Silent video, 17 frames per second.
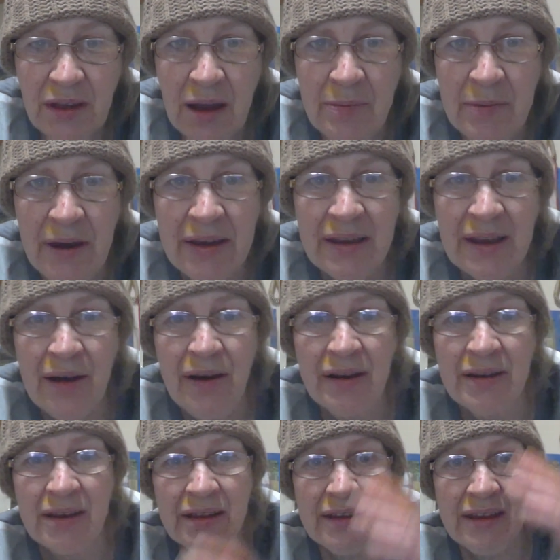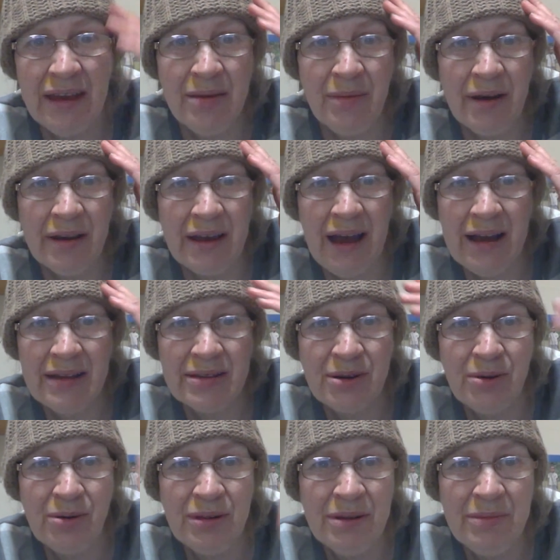I better go. I can hear my cat
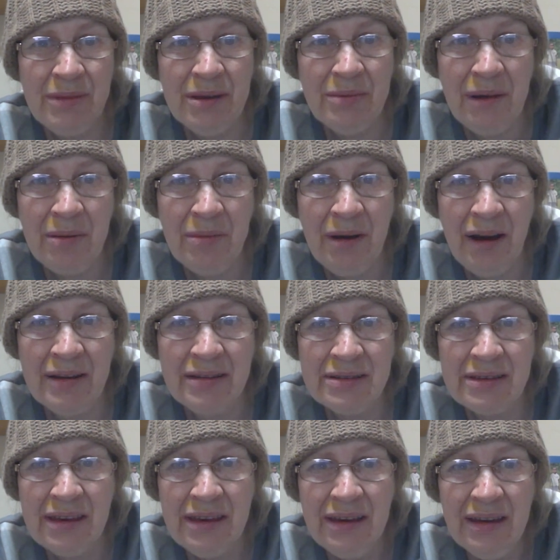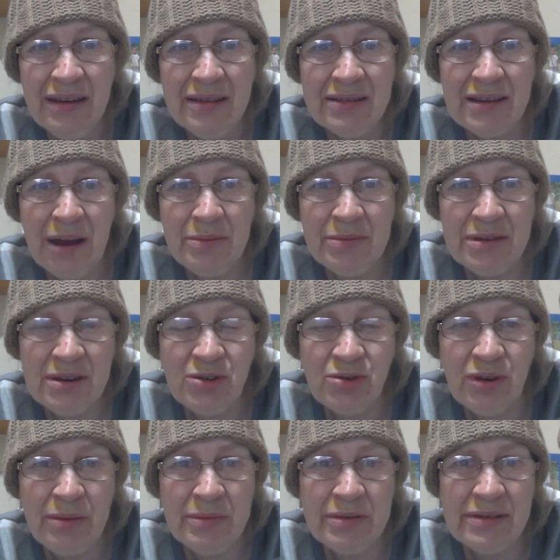calling me in my mind. Time to
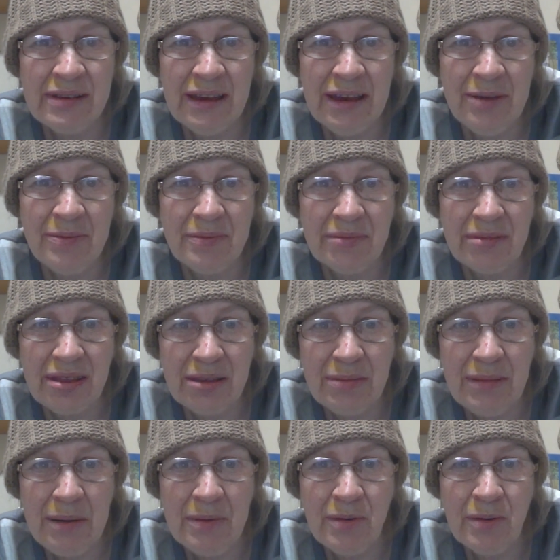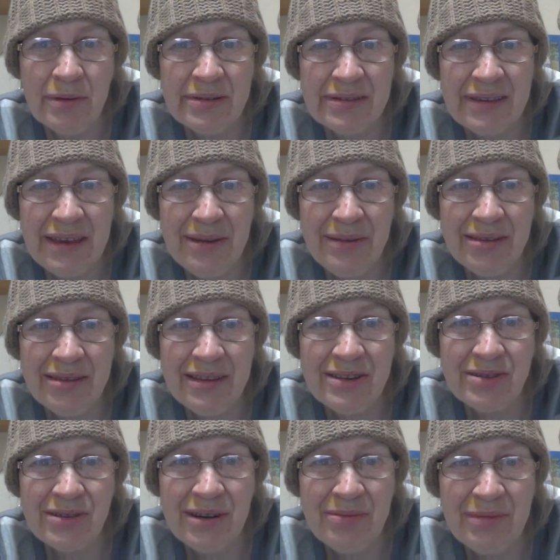dream sleep. Maybe we'll see you in the
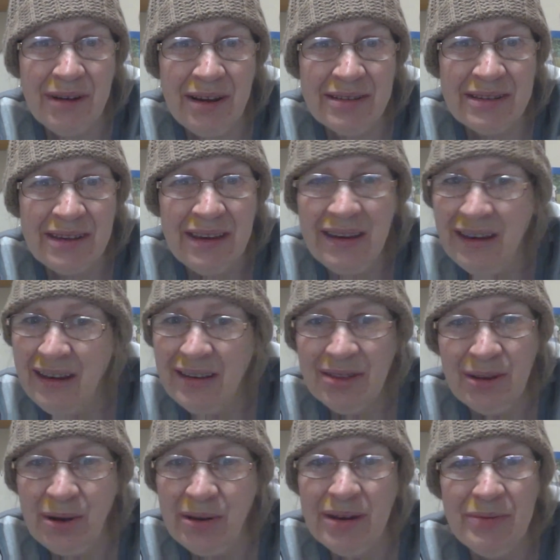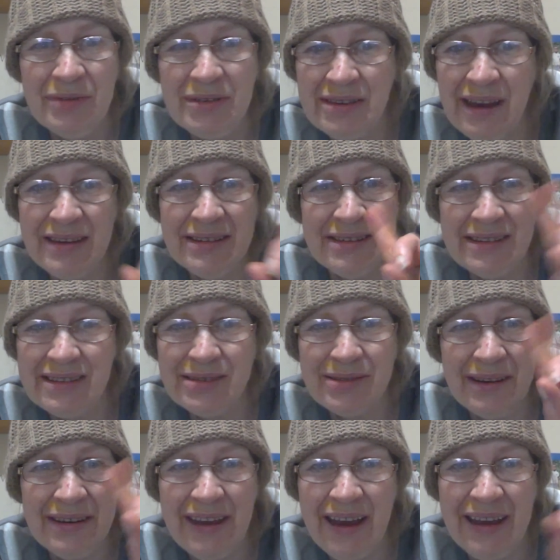dream world. Not an invitation
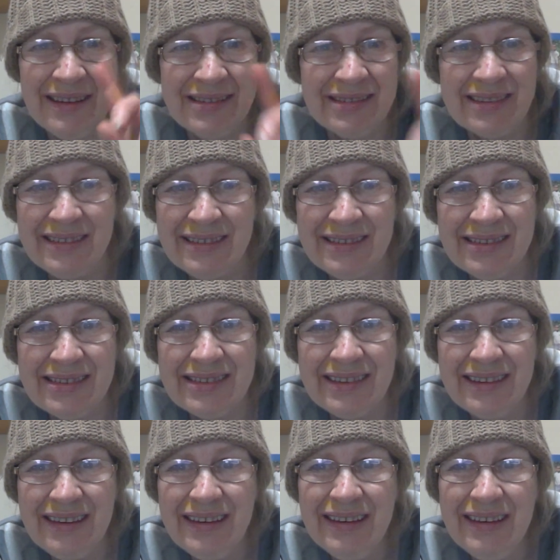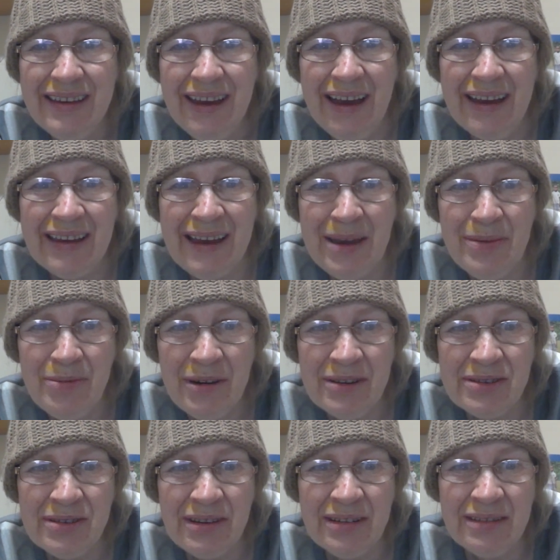to any haters. Okay,
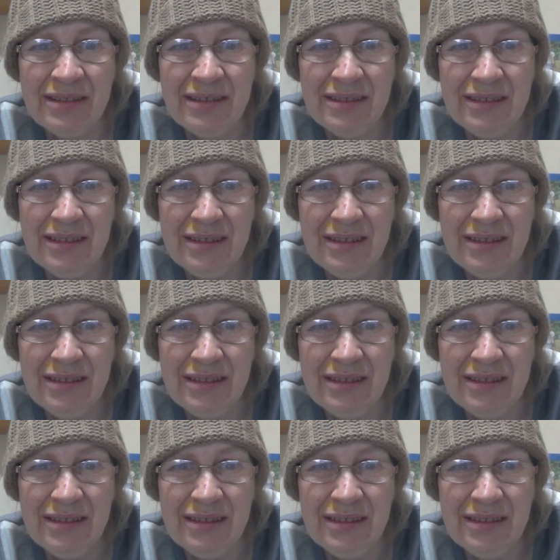Bridgen.